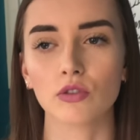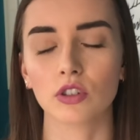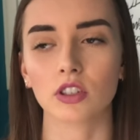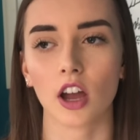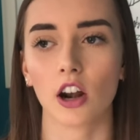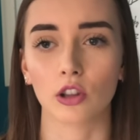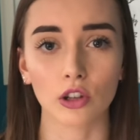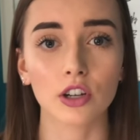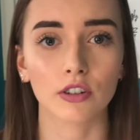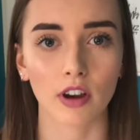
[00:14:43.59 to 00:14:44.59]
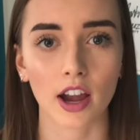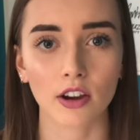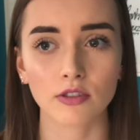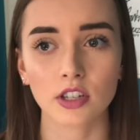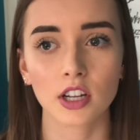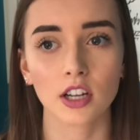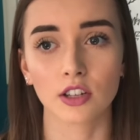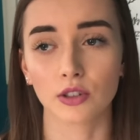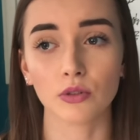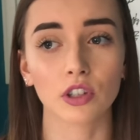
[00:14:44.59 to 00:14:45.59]
You just gotta look around,
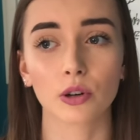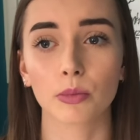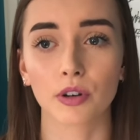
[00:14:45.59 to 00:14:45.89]
do a little